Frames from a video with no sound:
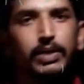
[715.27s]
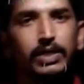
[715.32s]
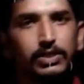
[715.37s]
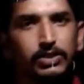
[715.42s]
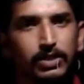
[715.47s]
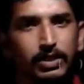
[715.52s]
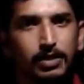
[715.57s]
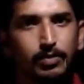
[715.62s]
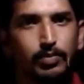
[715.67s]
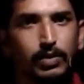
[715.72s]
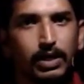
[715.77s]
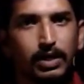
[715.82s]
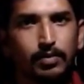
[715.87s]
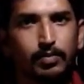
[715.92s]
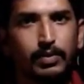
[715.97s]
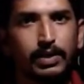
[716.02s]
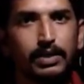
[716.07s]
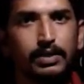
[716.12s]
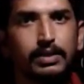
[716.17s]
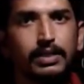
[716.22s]
So in the
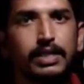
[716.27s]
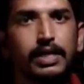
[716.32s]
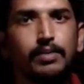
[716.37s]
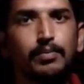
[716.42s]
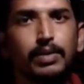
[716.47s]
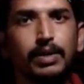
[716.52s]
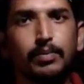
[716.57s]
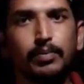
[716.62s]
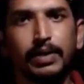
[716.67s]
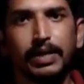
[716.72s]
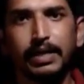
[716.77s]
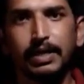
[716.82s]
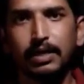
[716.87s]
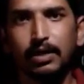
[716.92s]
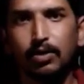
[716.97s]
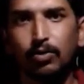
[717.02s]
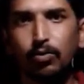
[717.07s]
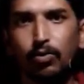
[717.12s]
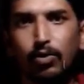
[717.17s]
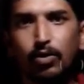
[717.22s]
inpatient
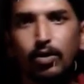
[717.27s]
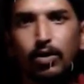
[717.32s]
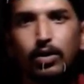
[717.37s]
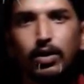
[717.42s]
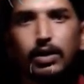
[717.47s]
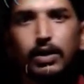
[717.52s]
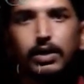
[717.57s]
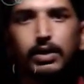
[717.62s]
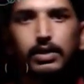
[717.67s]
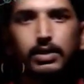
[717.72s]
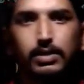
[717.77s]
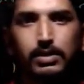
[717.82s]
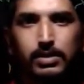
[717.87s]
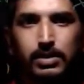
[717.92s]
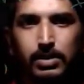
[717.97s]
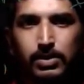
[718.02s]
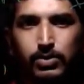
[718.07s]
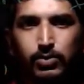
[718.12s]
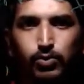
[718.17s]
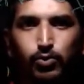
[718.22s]
department, they may medical
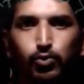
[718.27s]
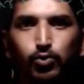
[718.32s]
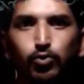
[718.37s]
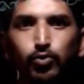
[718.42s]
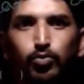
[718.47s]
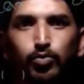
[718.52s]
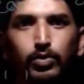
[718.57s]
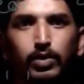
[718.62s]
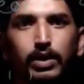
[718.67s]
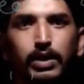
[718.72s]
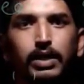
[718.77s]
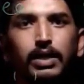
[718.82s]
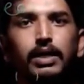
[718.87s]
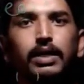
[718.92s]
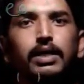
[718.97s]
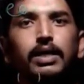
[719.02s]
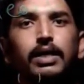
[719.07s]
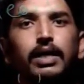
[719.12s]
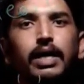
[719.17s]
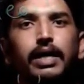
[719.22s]
ward,
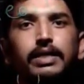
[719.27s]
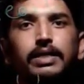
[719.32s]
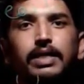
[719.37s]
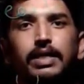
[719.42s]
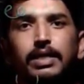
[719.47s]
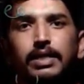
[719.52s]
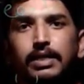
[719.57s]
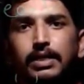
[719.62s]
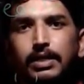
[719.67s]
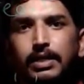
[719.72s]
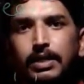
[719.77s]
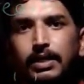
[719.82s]
nurses room,